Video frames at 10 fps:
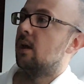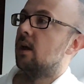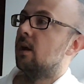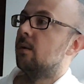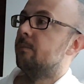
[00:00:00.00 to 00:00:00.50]

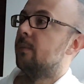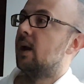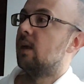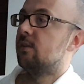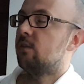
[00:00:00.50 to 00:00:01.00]
And
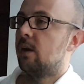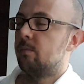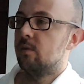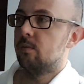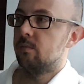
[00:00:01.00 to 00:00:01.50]
other
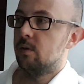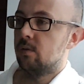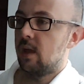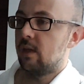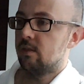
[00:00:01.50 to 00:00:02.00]
times
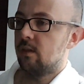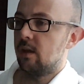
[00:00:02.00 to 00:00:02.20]
you'll get,